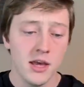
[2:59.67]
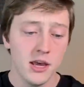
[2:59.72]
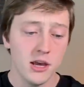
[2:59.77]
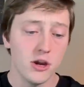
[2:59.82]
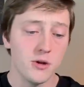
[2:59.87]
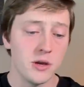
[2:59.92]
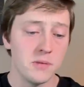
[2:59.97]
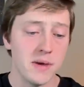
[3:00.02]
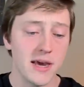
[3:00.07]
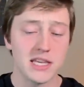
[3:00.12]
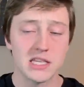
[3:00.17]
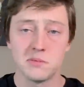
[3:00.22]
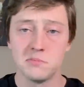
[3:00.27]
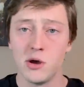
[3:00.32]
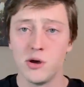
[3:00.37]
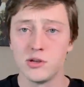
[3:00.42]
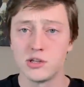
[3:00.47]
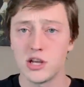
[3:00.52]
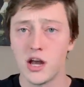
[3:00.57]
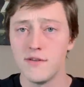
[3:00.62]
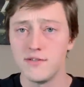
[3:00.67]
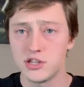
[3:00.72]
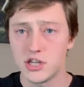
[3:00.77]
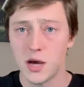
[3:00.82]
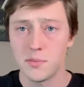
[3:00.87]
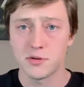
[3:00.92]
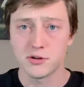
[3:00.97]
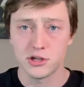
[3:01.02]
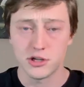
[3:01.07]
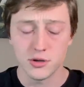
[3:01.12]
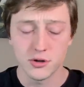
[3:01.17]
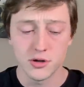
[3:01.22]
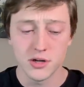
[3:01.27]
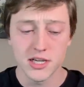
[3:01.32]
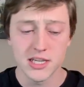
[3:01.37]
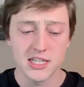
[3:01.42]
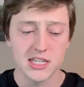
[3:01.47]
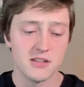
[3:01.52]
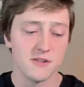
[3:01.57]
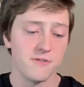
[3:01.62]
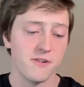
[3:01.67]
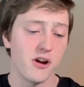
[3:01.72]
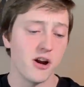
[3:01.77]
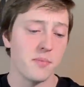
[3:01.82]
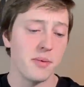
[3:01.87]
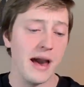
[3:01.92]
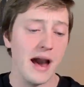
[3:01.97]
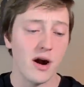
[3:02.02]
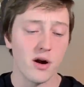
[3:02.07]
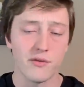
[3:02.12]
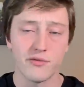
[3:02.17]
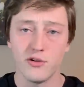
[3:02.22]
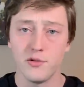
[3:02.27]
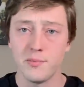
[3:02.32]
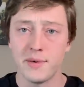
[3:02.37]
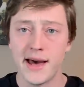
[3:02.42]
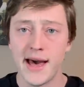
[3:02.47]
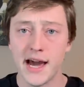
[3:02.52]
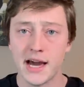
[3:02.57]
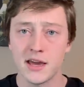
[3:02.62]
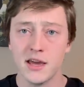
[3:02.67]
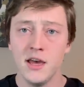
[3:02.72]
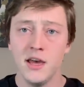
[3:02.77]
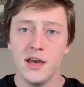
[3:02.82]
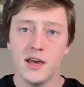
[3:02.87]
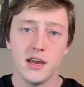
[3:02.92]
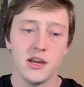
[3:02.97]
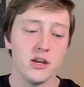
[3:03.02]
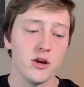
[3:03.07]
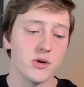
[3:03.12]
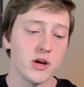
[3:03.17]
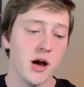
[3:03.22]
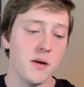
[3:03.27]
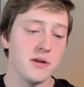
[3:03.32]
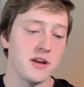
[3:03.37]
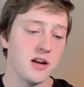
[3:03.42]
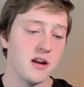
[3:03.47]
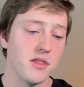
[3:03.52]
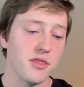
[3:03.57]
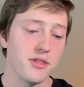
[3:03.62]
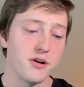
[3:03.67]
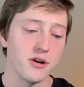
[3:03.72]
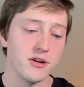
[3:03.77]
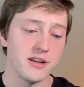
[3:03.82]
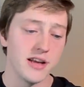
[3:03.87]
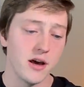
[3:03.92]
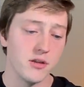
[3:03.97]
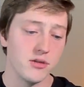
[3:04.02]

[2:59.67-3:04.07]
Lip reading: you know, he makes the most of his opportunities. He's a very powerful back, you know, coming in on third down